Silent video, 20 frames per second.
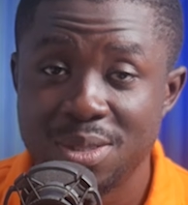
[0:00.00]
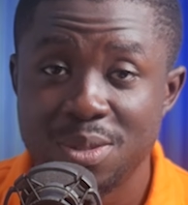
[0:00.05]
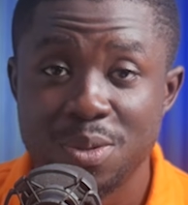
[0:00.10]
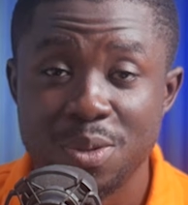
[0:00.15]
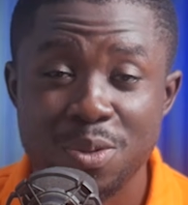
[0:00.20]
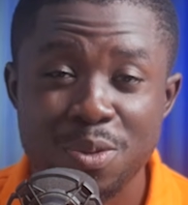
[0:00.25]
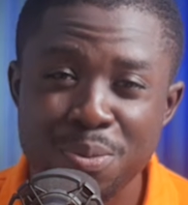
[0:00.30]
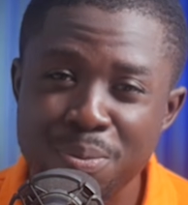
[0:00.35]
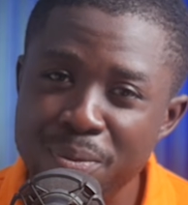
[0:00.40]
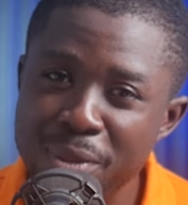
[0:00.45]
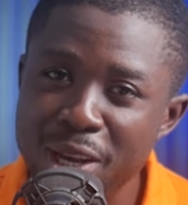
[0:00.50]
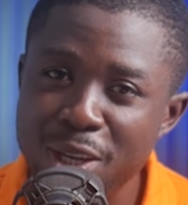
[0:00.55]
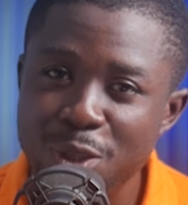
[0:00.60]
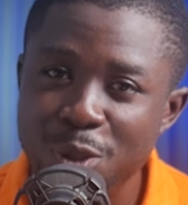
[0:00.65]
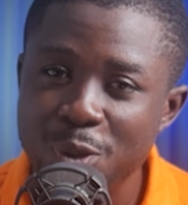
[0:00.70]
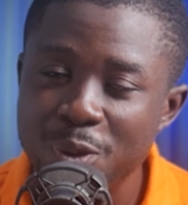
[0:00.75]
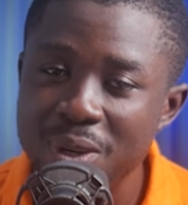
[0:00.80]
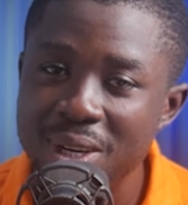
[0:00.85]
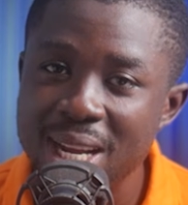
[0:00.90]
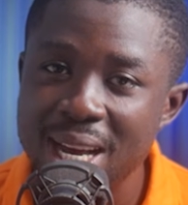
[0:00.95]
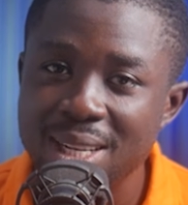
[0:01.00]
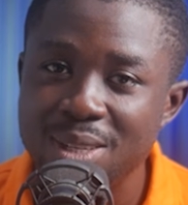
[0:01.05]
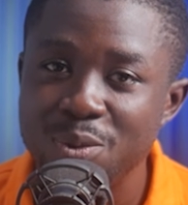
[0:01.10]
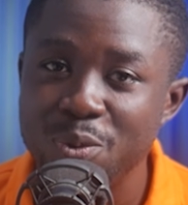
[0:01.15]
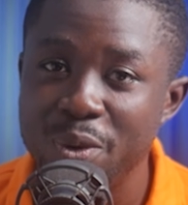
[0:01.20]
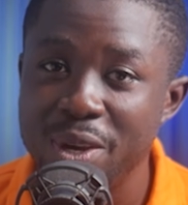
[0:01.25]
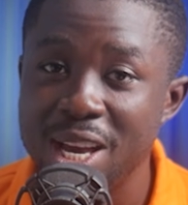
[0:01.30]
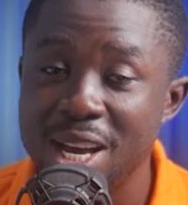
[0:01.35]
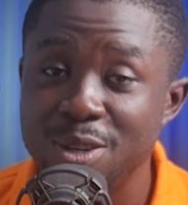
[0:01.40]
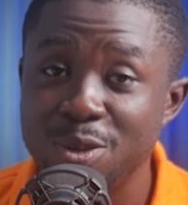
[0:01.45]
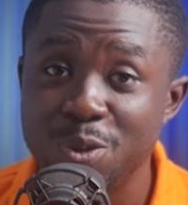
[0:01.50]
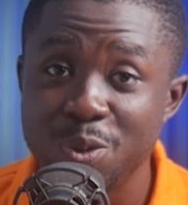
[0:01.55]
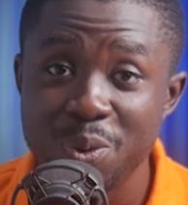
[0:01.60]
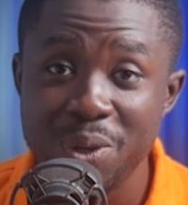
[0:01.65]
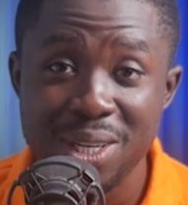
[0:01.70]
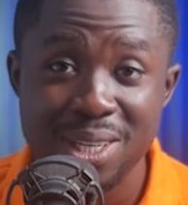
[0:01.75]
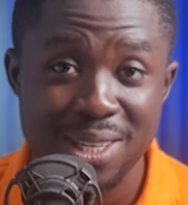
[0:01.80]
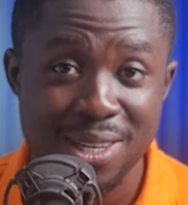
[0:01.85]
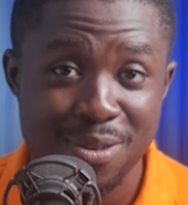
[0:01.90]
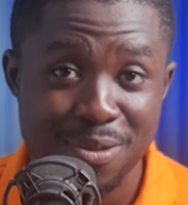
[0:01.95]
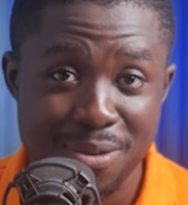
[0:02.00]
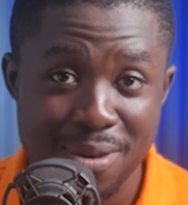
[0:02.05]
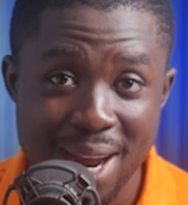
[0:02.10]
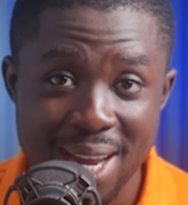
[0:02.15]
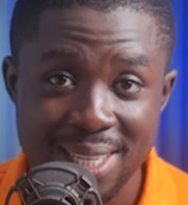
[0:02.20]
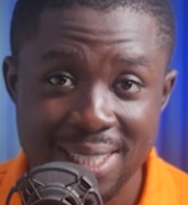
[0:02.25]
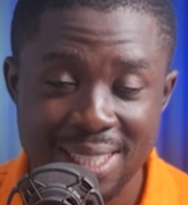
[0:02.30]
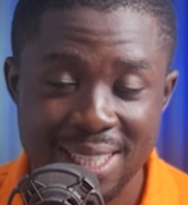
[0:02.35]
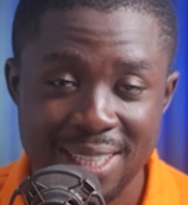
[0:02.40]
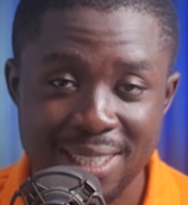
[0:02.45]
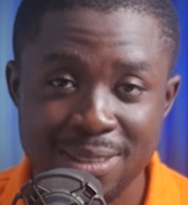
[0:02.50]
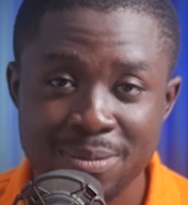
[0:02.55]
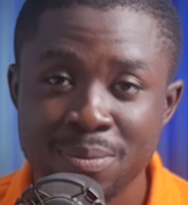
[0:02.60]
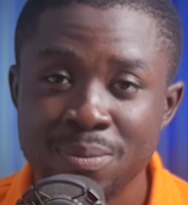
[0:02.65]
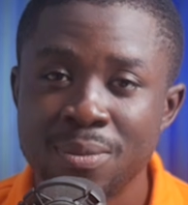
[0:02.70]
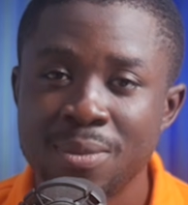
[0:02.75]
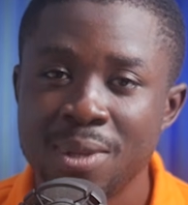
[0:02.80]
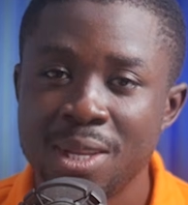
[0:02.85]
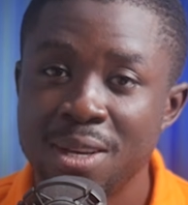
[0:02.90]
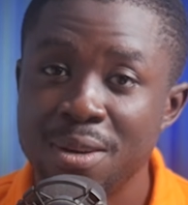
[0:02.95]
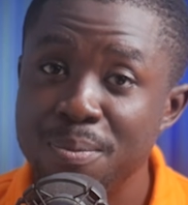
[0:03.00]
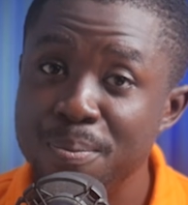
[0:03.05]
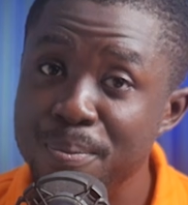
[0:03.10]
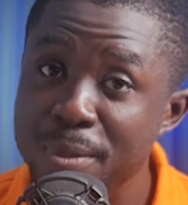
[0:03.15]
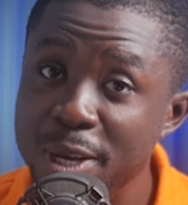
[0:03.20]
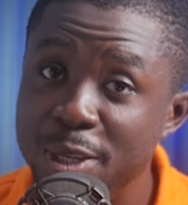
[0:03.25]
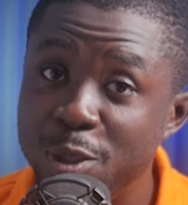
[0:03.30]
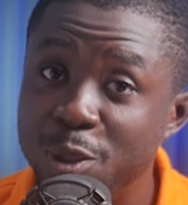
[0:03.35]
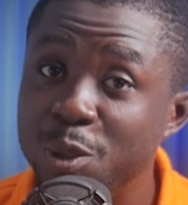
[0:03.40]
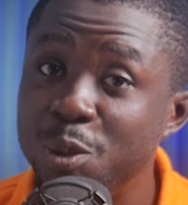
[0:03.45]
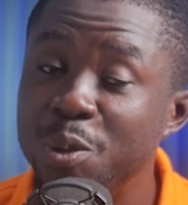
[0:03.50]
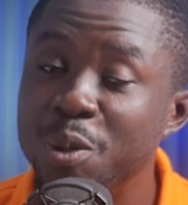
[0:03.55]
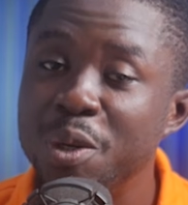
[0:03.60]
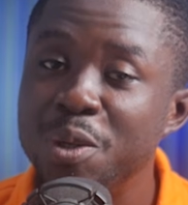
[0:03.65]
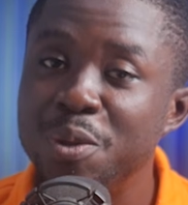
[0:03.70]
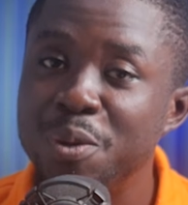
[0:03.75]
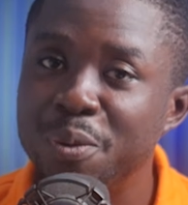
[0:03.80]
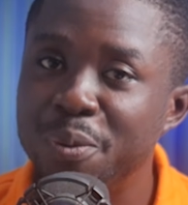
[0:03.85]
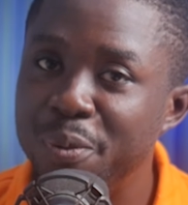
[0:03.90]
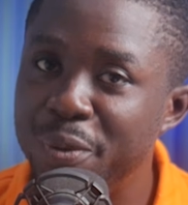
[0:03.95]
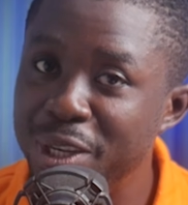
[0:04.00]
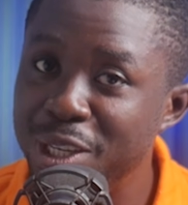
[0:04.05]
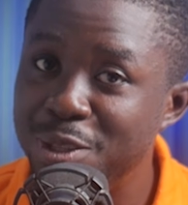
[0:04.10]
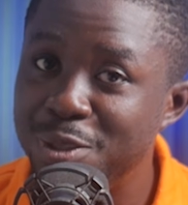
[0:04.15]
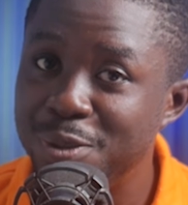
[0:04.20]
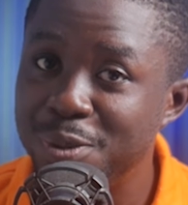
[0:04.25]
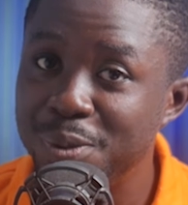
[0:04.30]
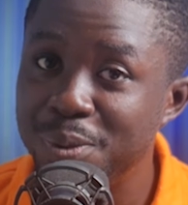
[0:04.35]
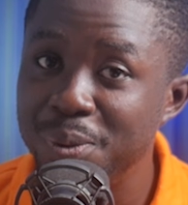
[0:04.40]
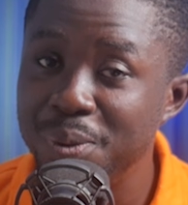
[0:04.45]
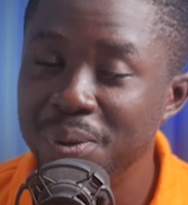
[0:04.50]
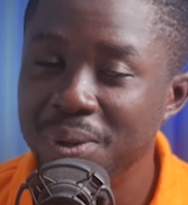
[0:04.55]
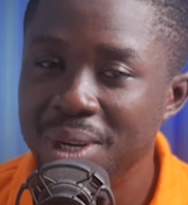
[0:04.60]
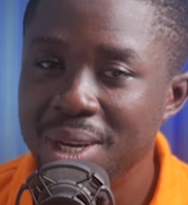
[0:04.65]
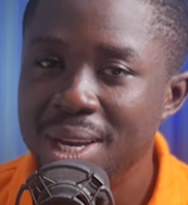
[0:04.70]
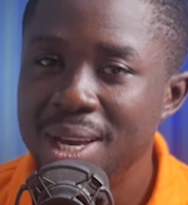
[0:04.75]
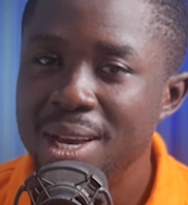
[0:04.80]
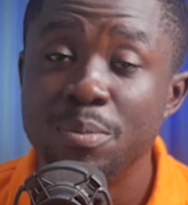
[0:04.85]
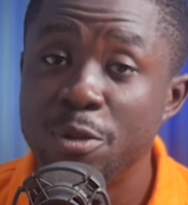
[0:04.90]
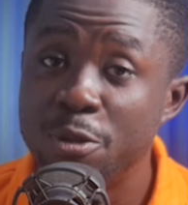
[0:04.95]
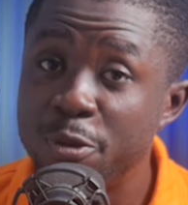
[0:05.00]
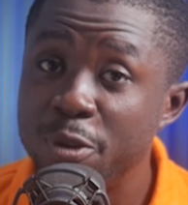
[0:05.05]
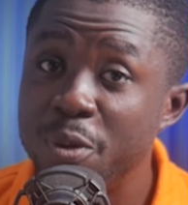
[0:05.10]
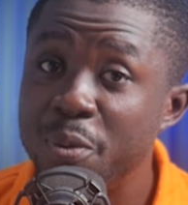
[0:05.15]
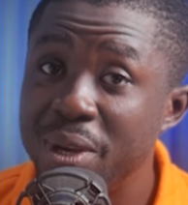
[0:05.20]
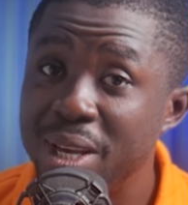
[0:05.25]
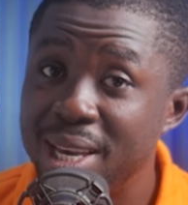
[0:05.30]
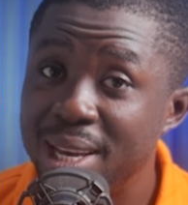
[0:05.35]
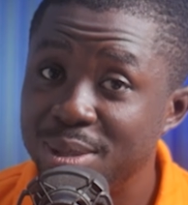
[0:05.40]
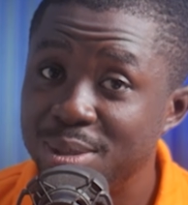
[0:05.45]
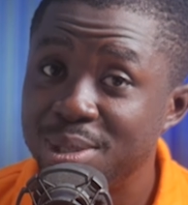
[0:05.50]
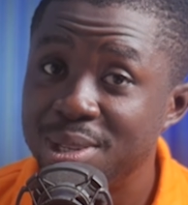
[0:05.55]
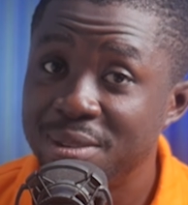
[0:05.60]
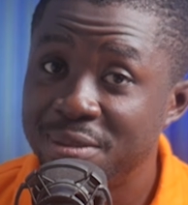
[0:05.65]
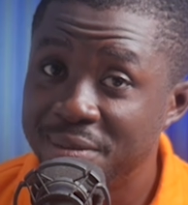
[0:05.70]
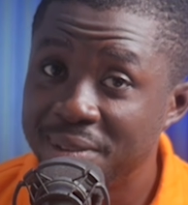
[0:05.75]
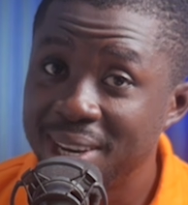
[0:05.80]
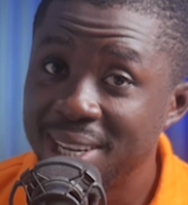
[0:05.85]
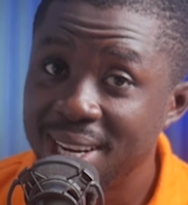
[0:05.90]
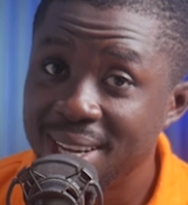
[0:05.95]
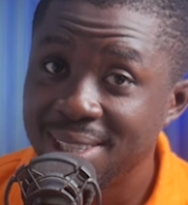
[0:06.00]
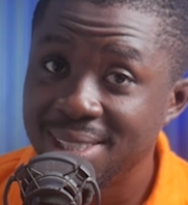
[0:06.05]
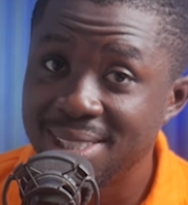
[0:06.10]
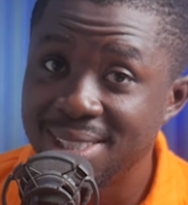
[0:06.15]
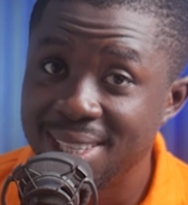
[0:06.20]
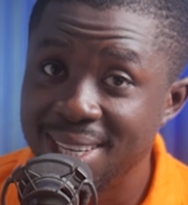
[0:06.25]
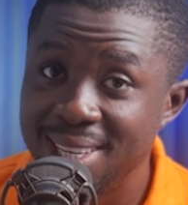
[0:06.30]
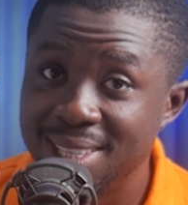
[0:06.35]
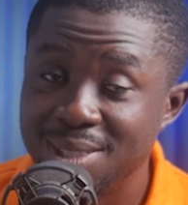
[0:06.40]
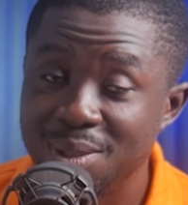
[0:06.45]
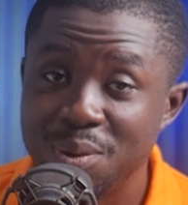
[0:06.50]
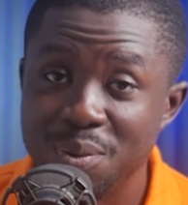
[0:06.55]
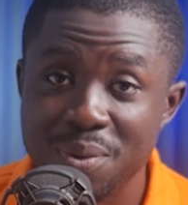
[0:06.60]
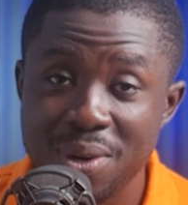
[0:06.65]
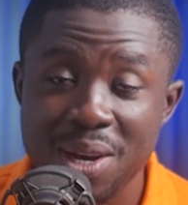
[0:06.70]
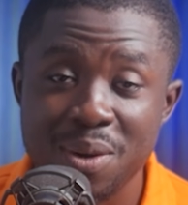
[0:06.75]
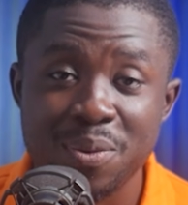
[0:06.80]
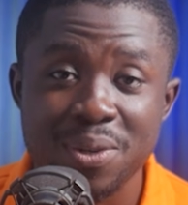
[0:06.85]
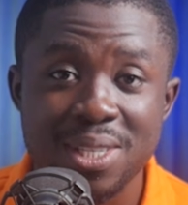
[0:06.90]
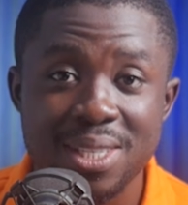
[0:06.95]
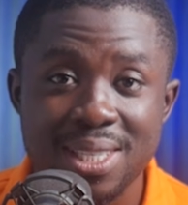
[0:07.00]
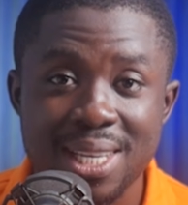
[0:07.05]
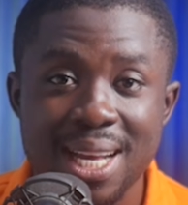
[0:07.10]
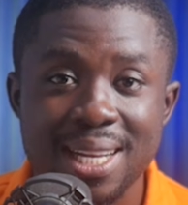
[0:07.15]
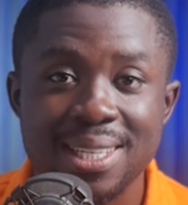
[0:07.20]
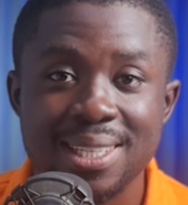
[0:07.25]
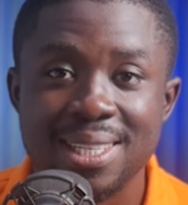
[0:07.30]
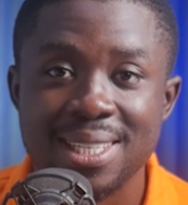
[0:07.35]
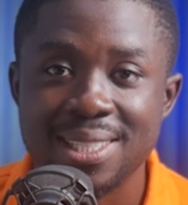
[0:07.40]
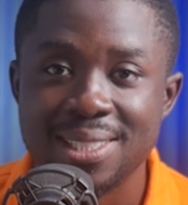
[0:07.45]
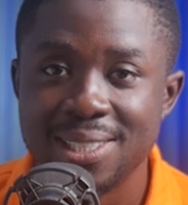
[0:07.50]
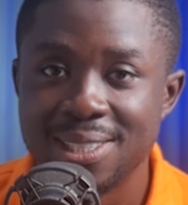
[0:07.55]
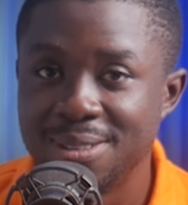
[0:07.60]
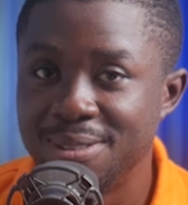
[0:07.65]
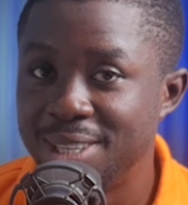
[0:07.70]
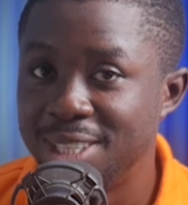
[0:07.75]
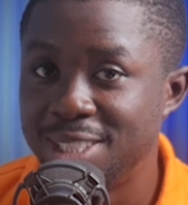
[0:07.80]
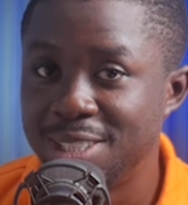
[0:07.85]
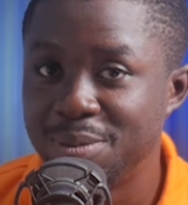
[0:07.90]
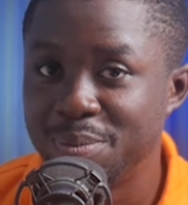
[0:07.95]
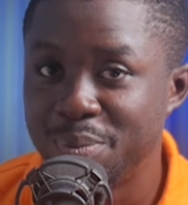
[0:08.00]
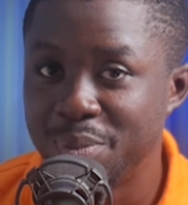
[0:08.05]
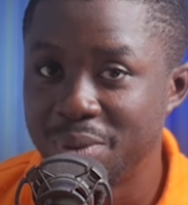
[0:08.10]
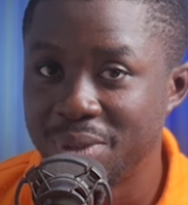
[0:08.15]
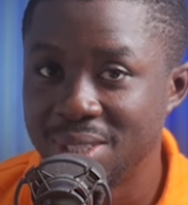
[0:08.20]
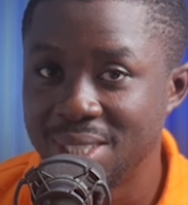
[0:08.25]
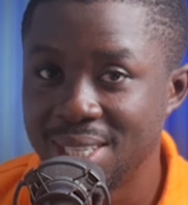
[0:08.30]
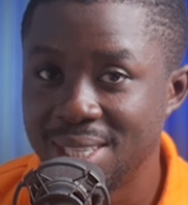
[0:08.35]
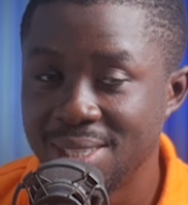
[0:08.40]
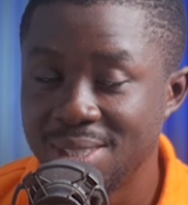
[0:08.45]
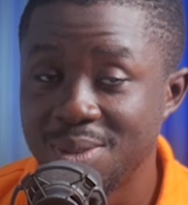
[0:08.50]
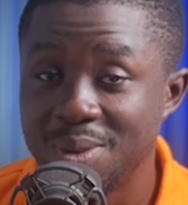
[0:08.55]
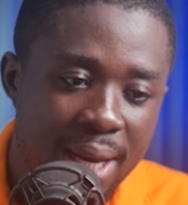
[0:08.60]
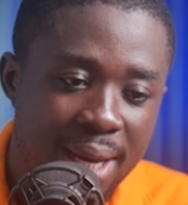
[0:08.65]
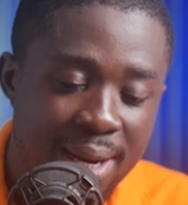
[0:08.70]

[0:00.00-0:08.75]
So to make sure that we are doing the right thing, make sure you read through before we get to the final stage where we start the generation process.